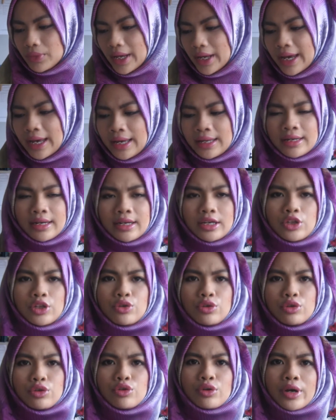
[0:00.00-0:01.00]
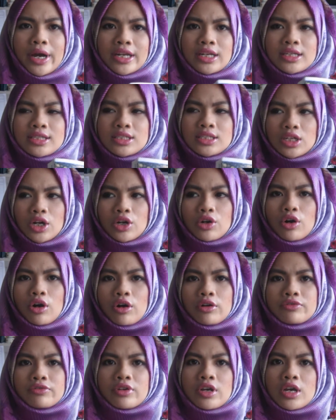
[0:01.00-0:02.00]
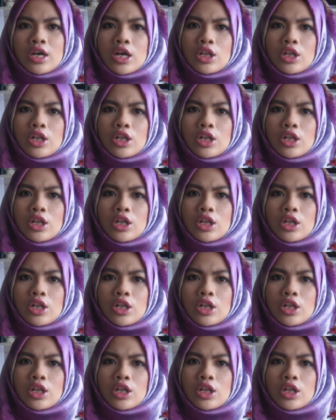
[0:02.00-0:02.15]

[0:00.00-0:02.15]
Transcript: and you kind of start off